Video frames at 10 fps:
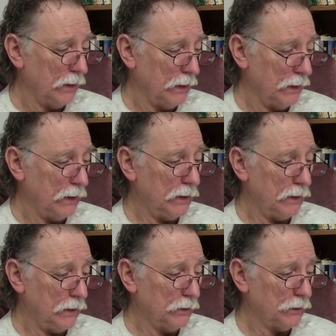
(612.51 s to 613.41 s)
It
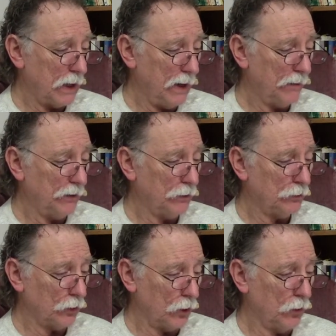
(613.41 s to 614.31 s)
is
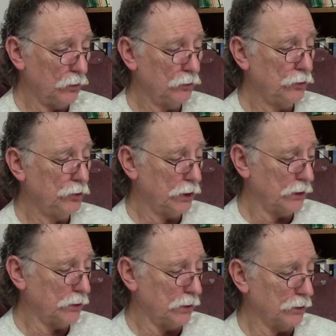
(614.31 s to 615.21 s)
heaven's own
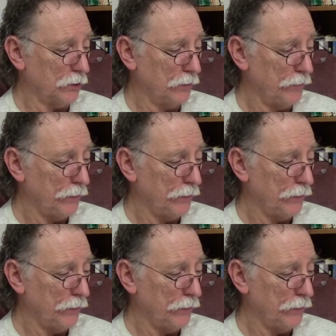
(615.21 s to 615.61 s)
justice.